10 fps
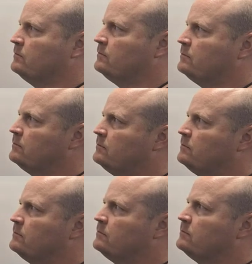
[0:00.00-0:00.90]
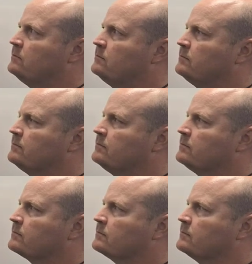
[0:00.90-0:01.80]

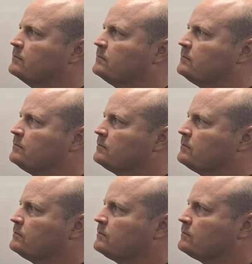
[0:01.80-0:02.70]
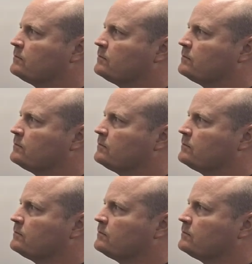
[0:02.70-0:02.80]
(silent)